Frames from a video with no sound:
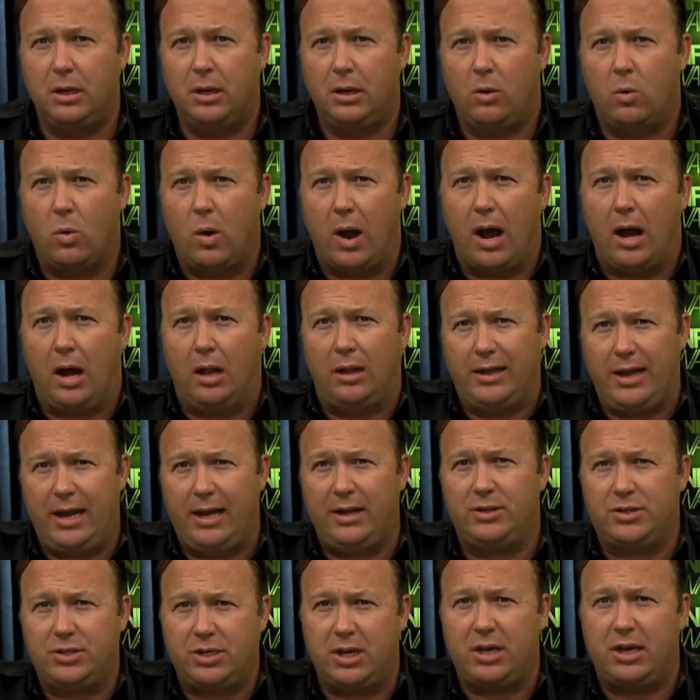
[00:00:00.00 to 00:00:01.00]
while
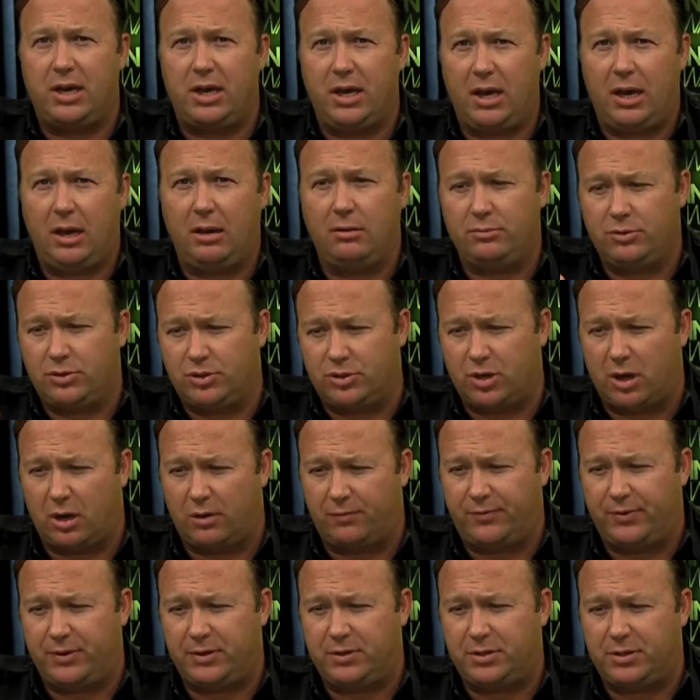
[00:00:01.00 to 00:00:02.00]
heat-seeking
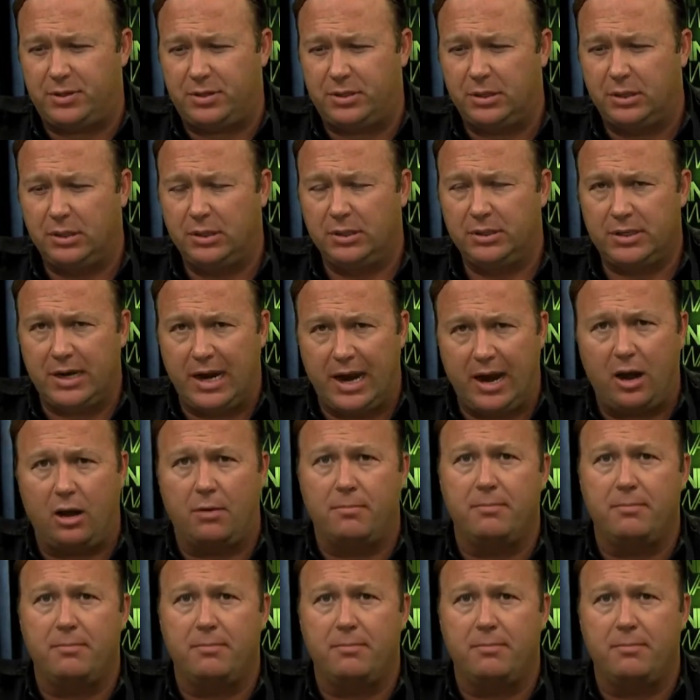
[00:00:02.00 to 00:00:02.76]
surface-to-air